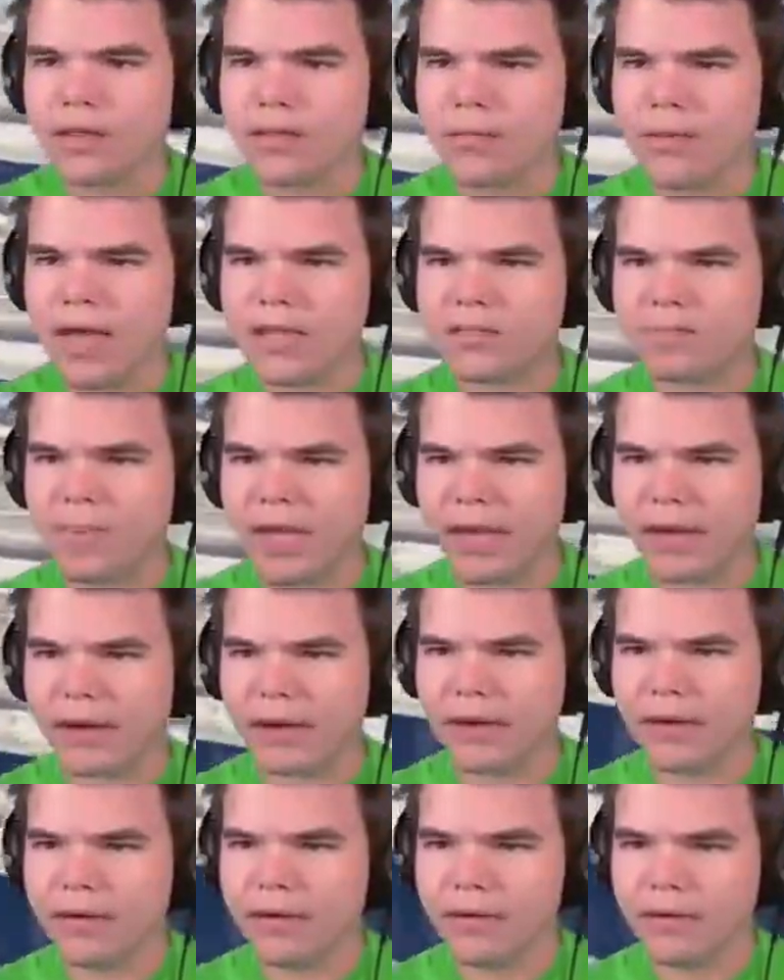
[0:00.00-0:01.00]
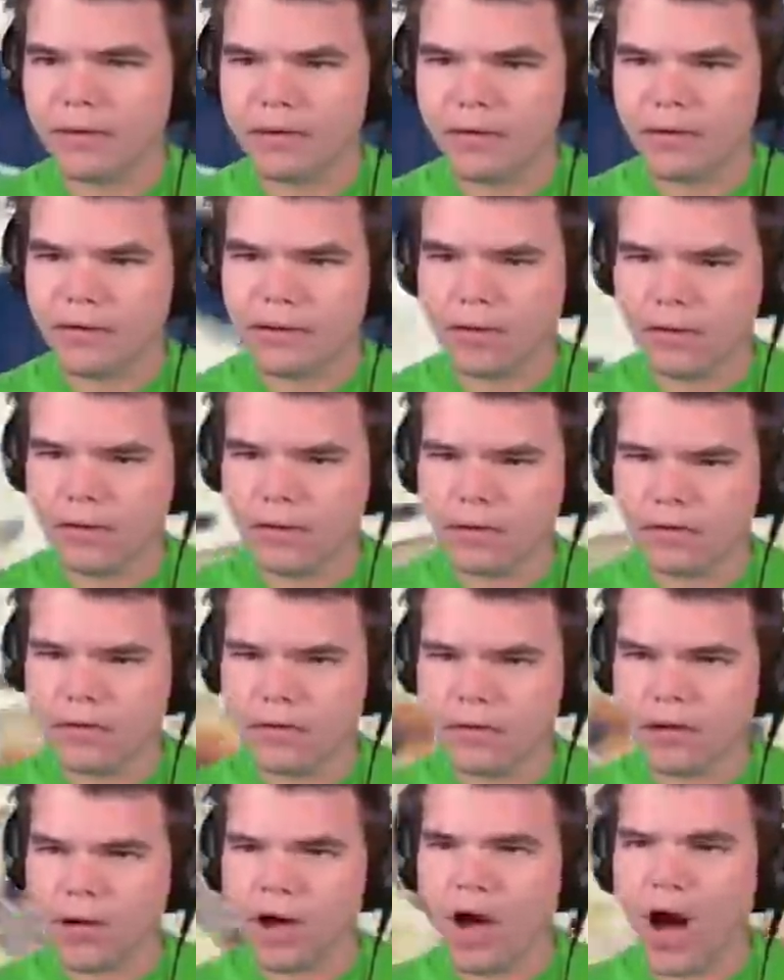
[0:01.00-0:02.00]
Mine's bigger.
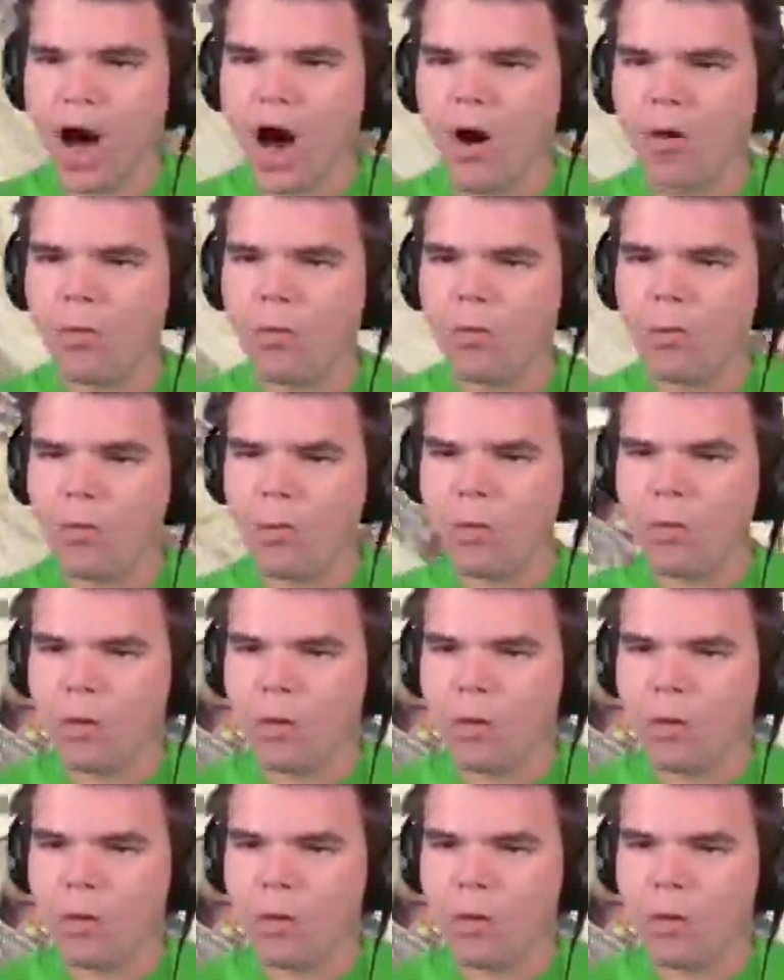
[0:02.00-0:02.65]
Oh!